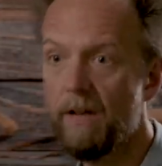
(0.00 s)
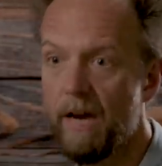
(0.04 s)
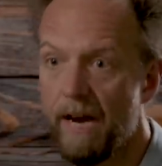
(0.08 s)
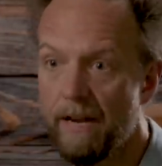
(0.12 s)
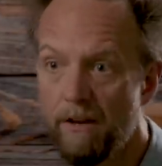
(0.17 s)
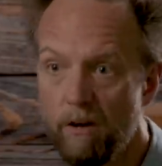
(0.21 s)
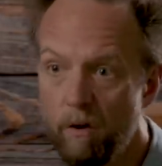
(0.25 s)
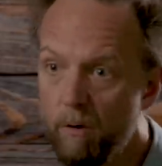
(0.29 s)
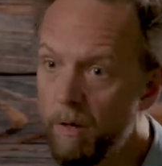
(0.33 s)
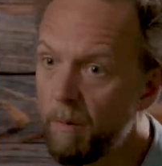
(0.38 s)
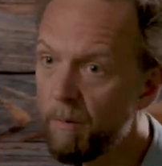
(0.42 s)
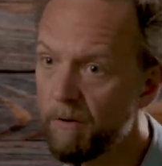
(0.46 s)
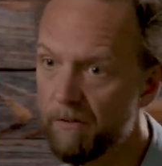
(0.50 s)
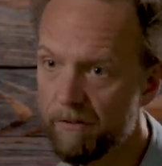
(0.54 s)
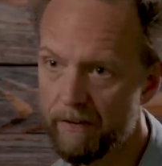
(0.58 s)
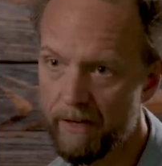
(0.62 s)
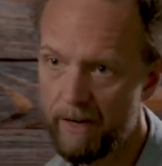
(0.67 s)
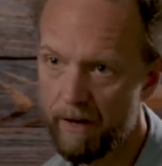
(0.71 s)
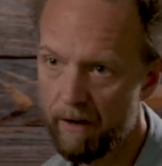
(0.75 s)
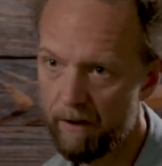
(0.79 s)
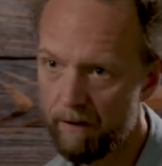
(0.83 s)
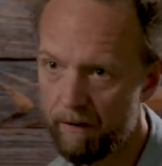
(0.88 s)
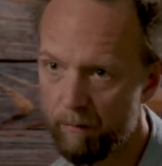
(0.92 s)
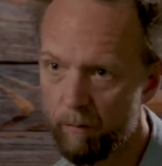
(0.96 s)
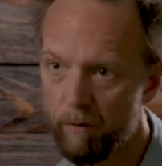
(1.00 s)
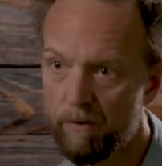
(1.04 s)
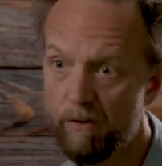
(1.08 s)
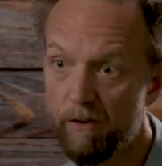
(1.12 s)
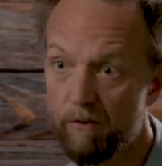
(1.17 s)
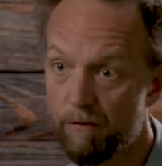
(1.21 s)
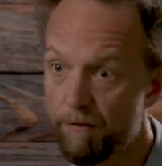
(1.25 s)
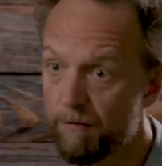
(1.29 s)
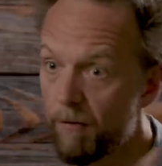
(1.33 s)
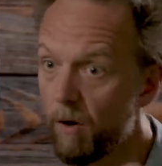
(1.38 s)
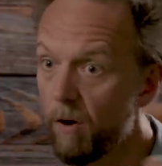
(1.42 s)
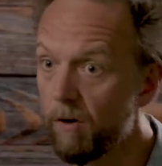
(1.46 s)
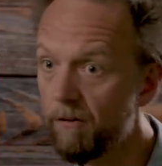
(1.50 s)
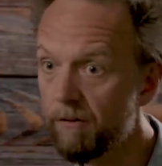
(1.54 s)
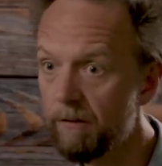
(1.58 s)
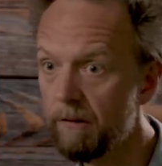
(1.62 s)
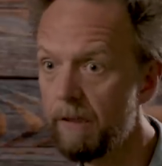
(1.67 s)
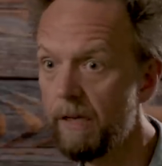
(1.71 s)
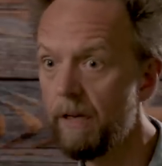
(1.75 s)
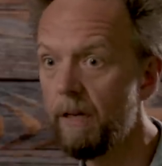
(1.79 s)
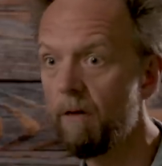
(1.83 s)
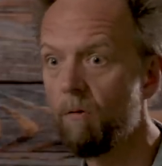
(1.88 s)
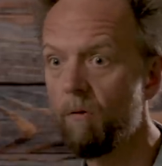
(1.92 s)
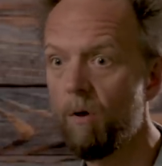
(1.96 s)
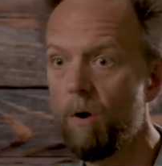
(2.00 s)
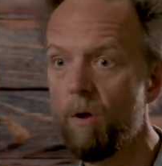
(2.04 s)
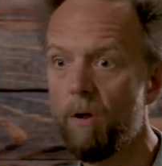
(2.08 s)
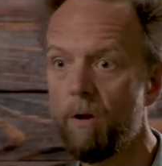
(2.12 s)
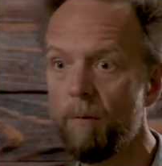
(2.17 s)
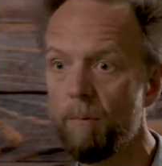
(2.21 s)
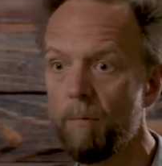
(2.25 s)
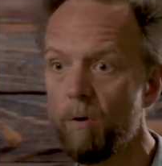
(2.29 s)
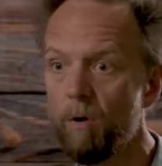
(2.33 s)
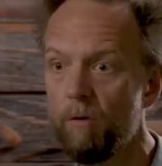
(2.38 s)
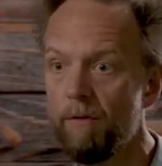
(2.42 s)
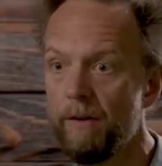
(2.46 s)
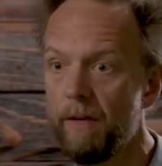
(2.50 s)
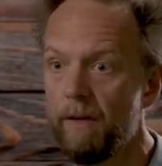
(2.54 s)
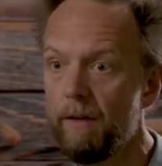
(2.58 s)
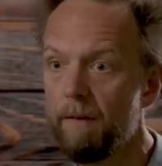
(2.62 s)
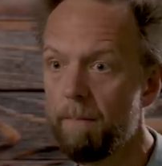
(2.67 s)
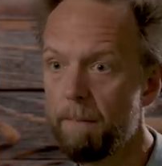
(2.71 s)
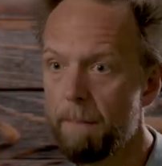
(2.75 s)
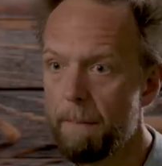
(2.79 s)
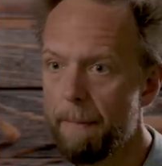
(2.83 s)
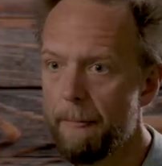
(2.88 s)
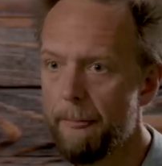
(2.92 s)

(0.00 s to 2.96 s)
I knew he was scared. It was his first leading role in a movie.